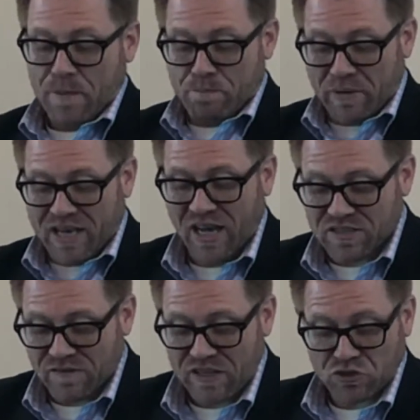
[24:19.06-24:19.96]

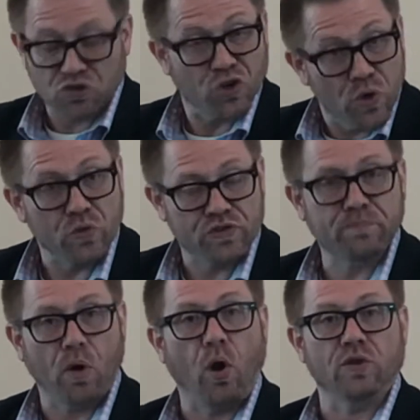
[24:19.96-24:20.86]
Because of these truths,
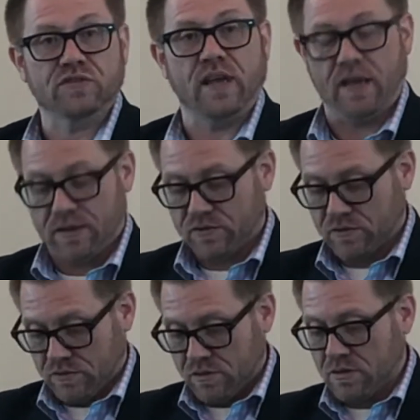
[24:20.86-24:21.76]
Paul
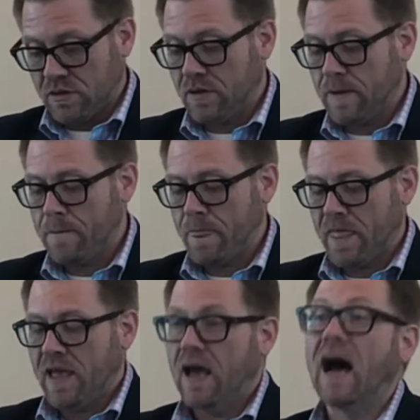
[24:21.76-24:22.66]
says,
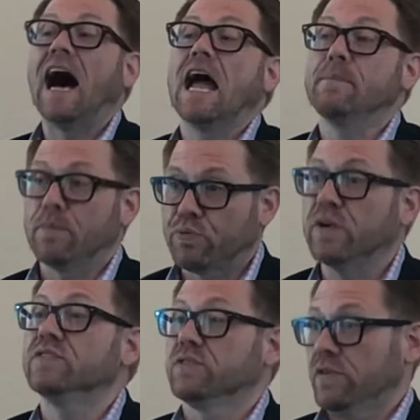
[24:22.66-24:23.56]
I am a
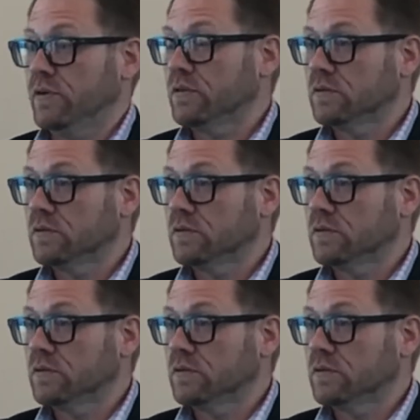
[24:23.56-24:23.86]
prisoner.